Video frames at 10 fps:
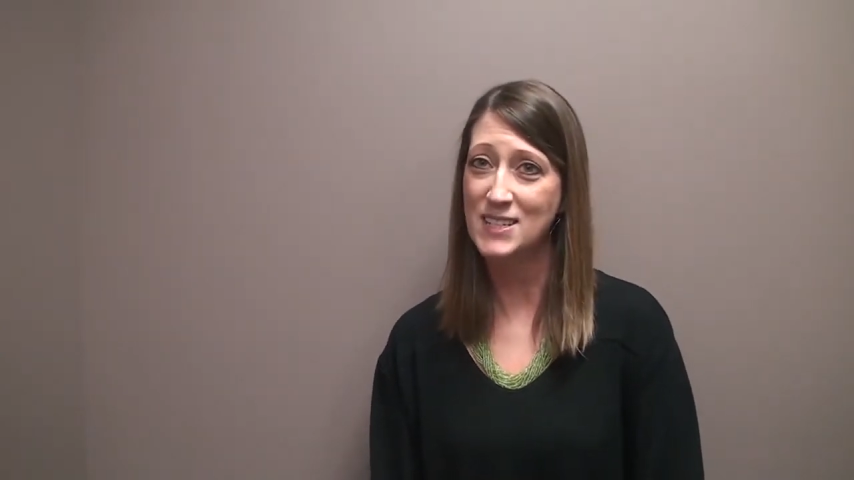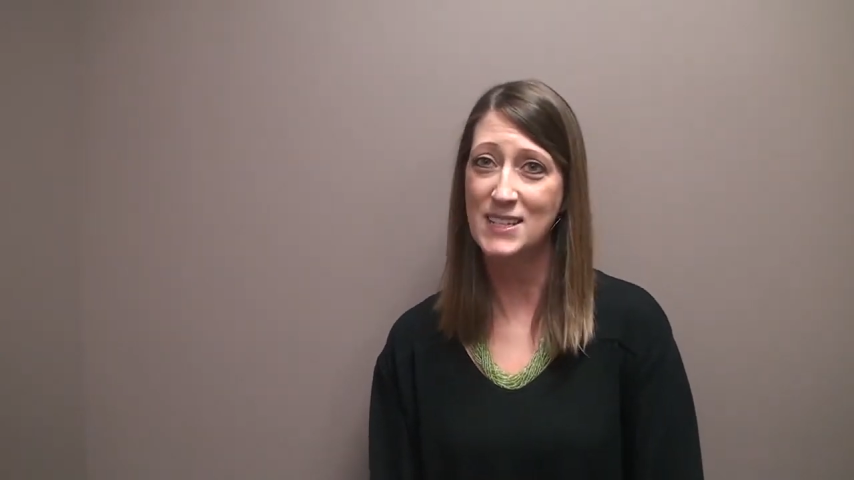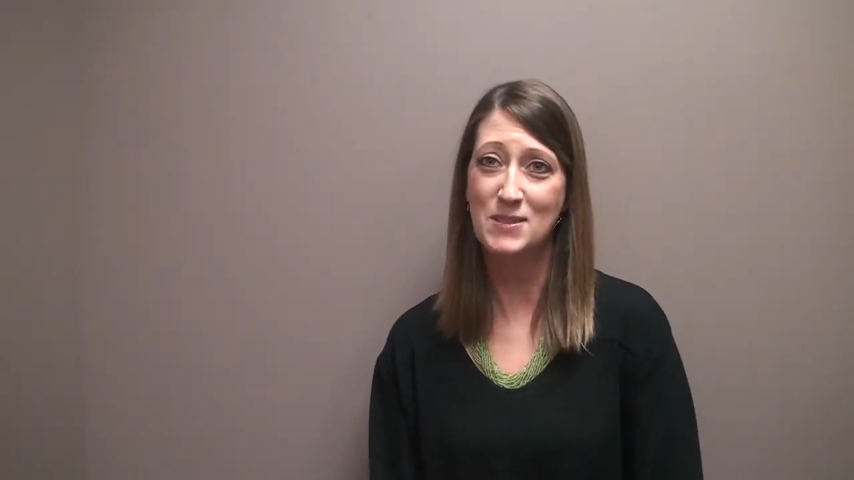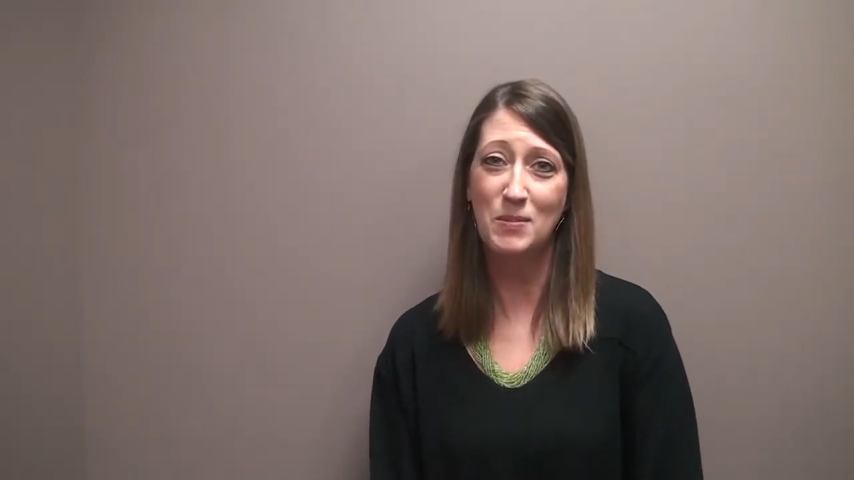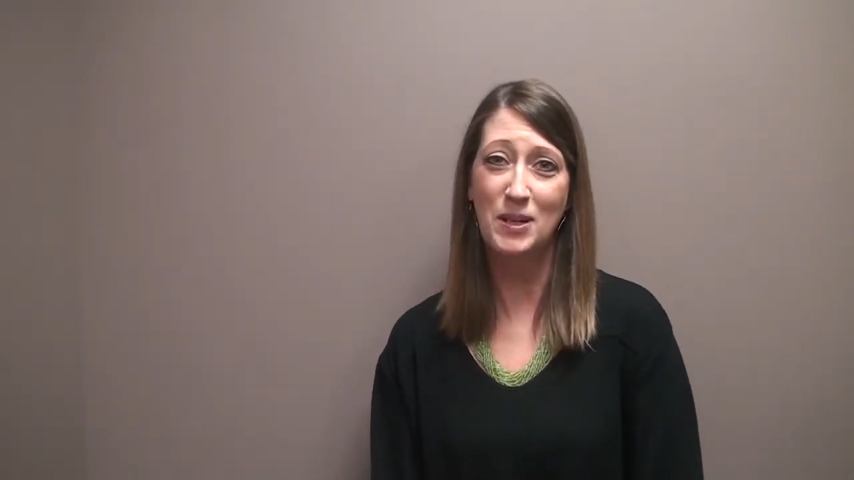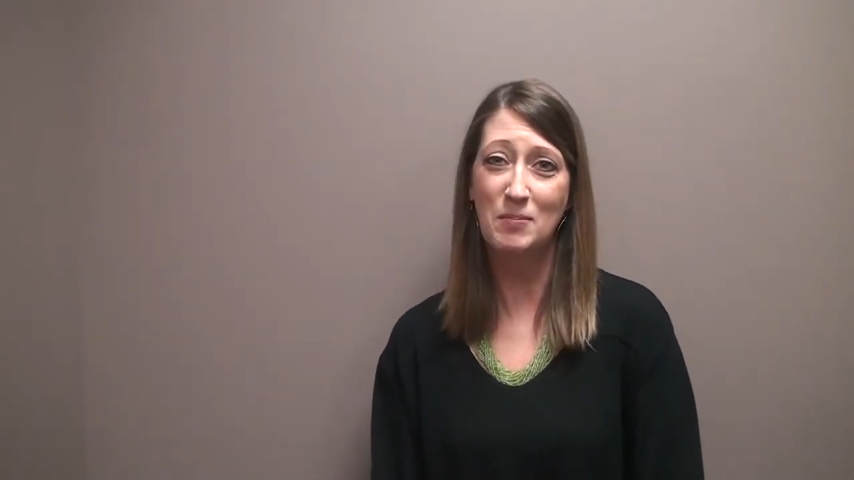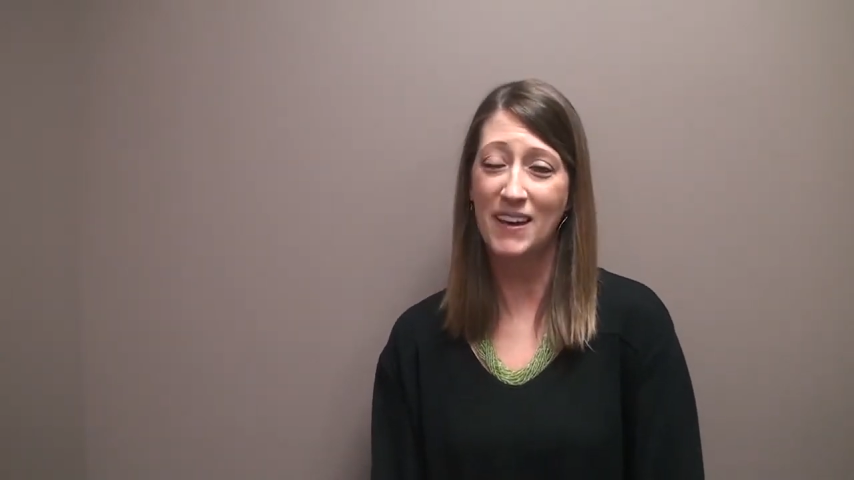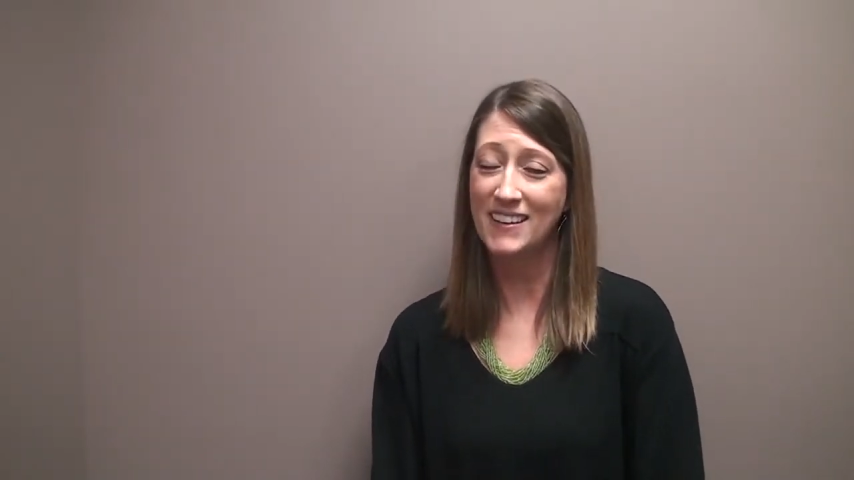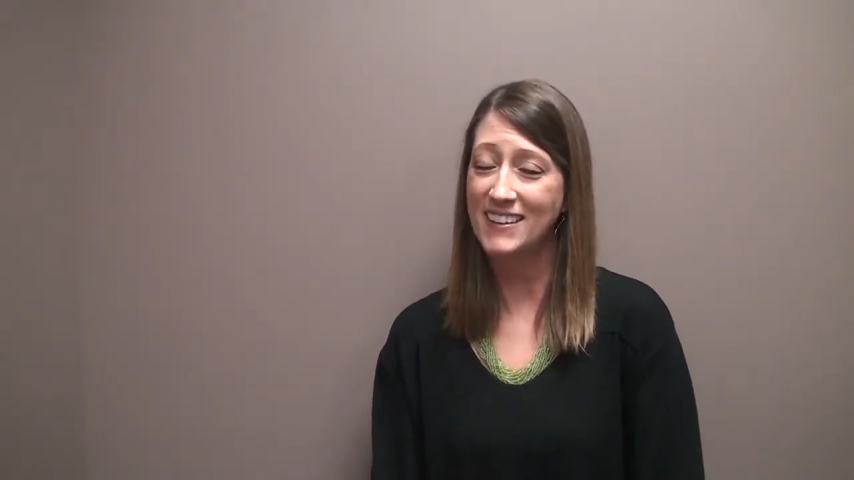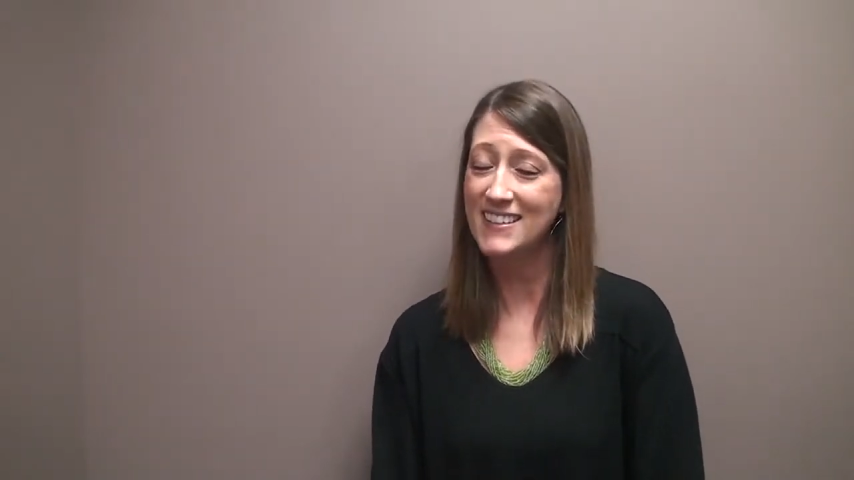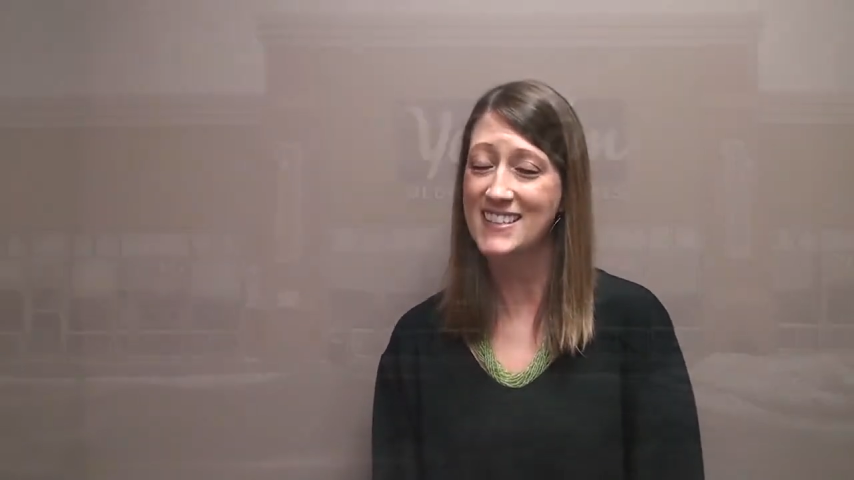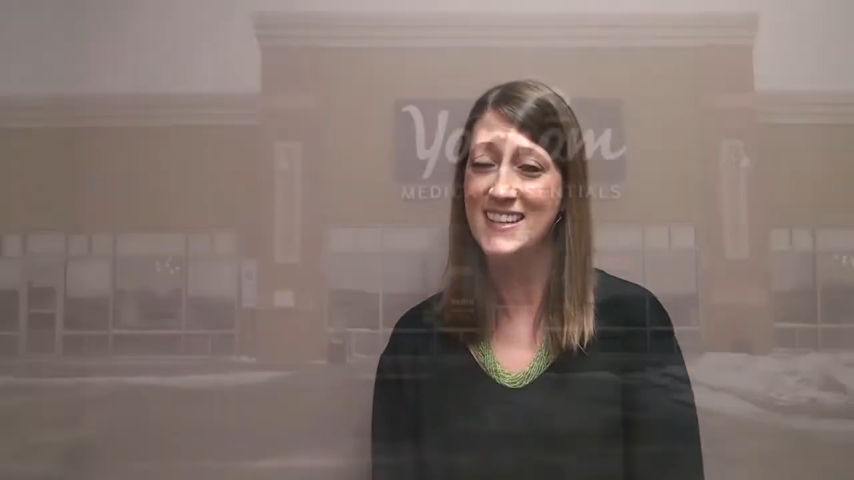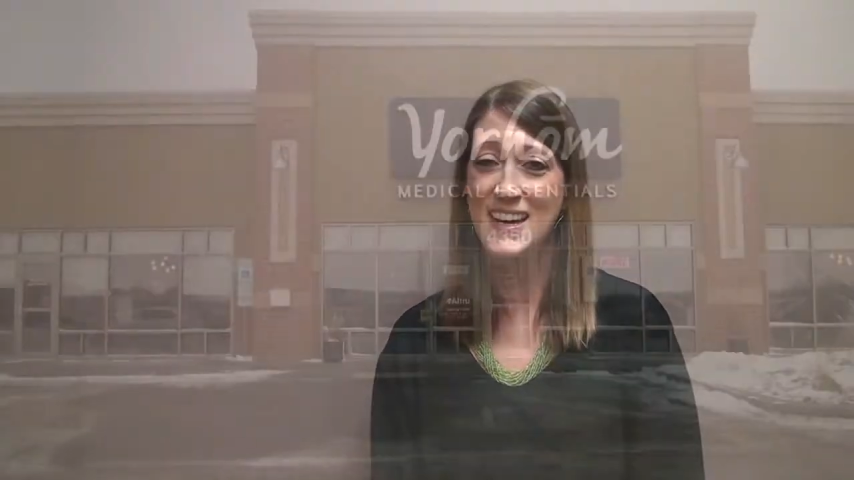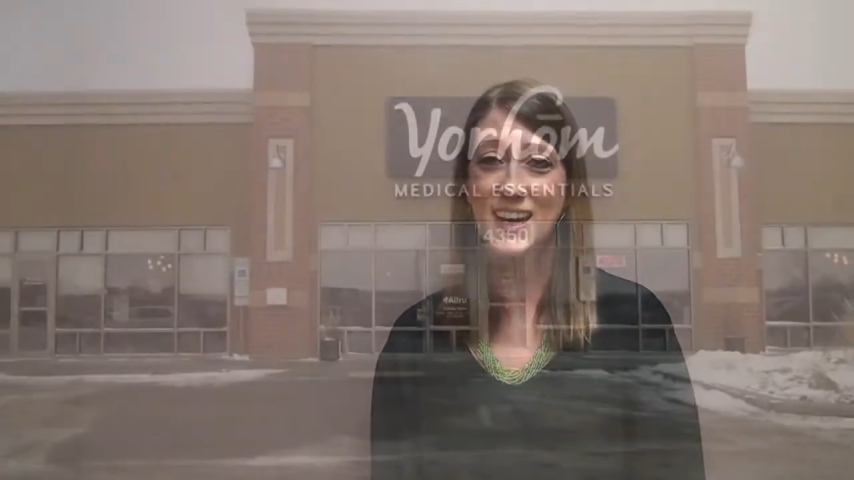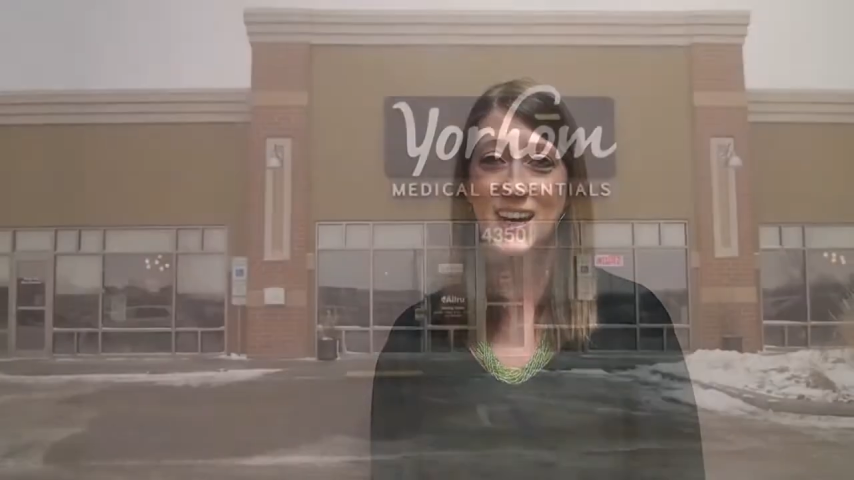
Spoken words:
It's pretty painless.